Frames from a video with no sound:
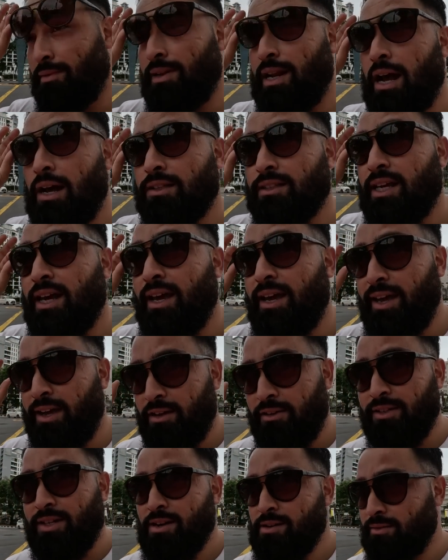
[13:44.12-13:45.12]
and I was like,
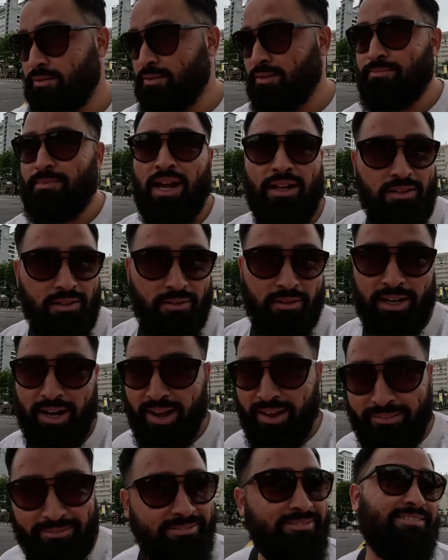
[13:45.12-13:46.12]
hell no, not doing
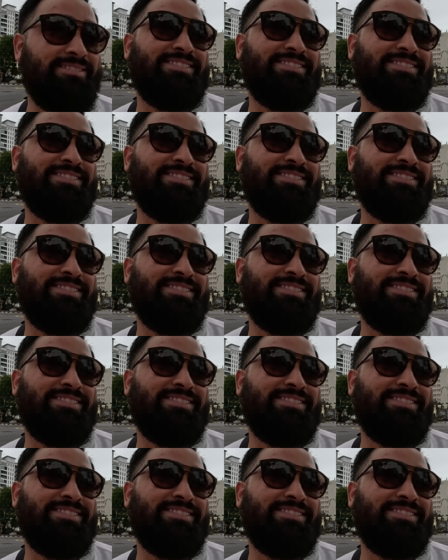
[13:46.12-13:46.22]
that.